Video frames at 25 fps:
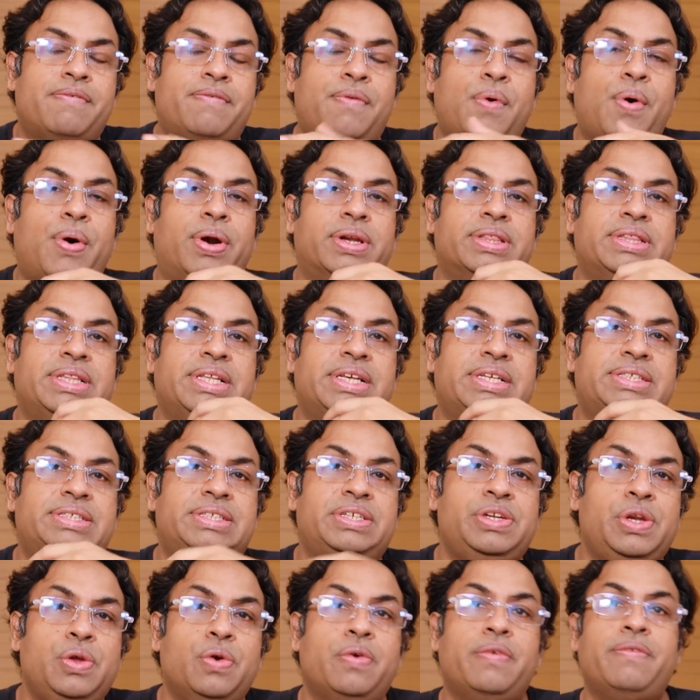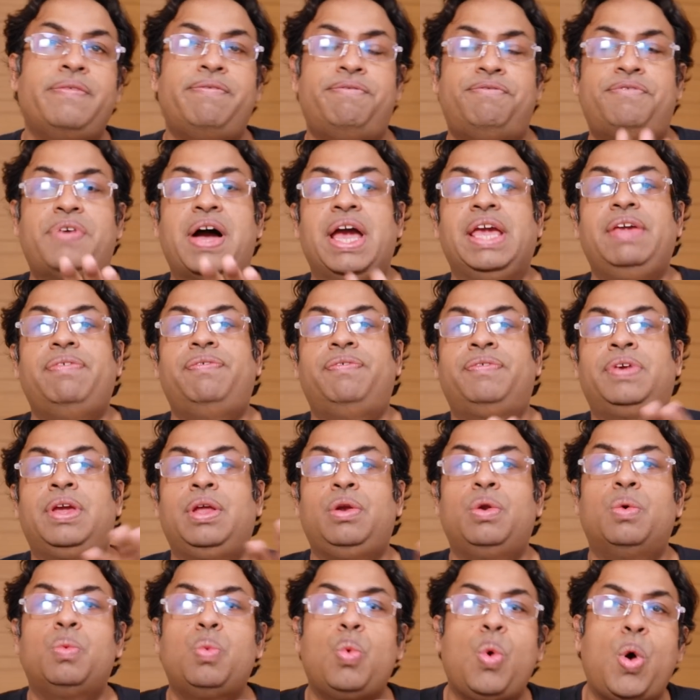for this new 5
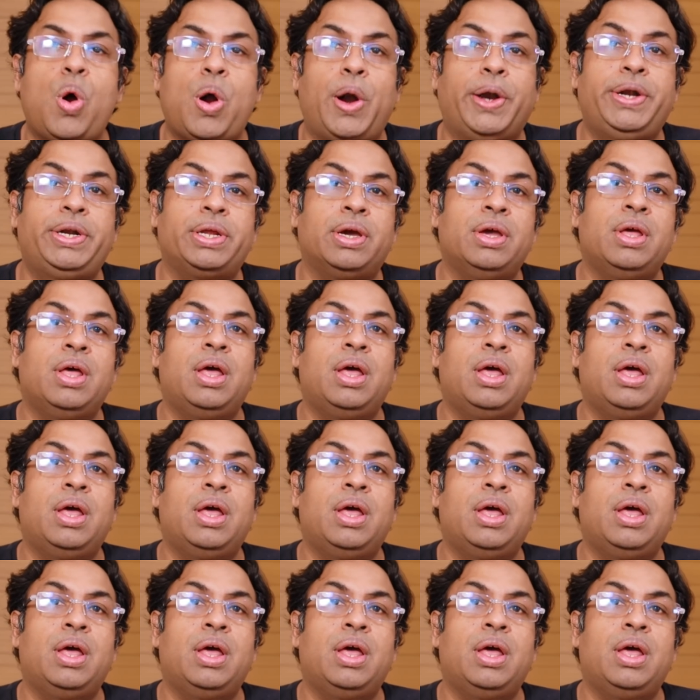kilowatt